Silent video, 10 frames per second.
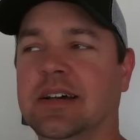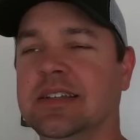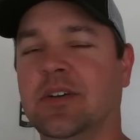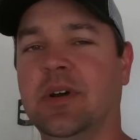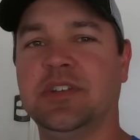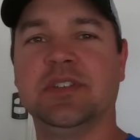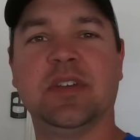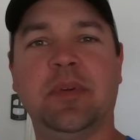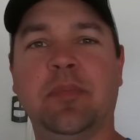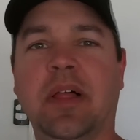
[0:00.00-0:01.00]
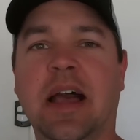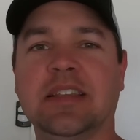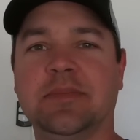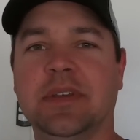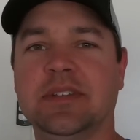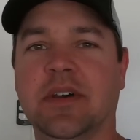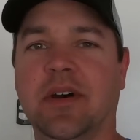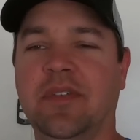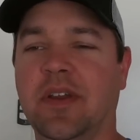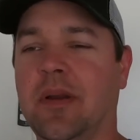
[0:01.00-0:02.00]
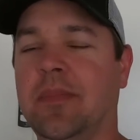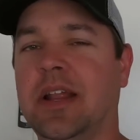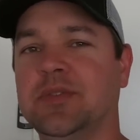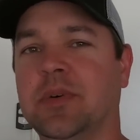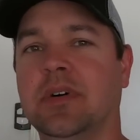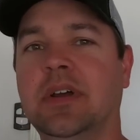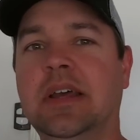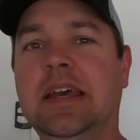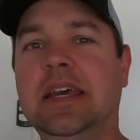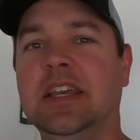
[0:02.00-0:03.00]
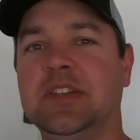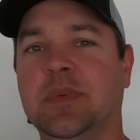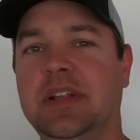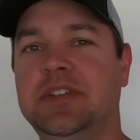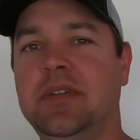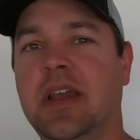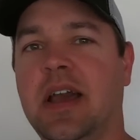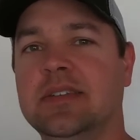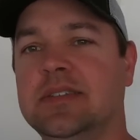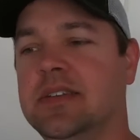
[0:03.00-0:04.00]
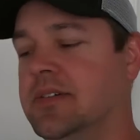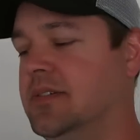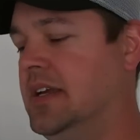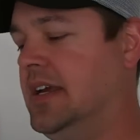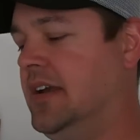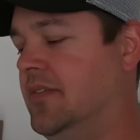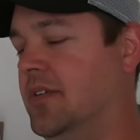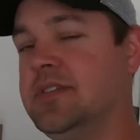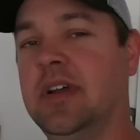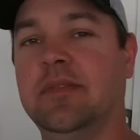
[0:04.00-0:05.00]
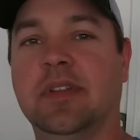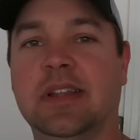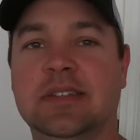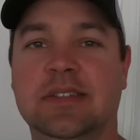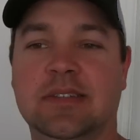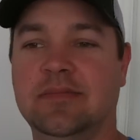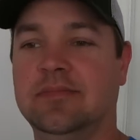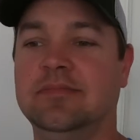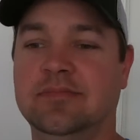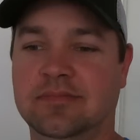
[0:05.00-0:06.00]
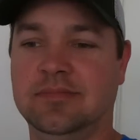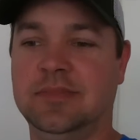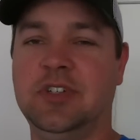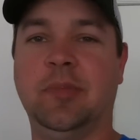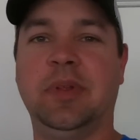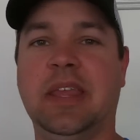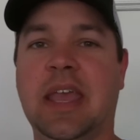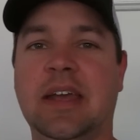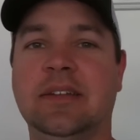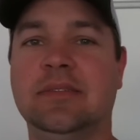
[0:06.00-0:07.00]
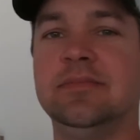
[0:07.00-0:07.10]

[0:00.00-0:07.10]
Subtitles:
It's a question some people ask me, so I figure I might as well explain it to you guys. So first off, let's jump in the cat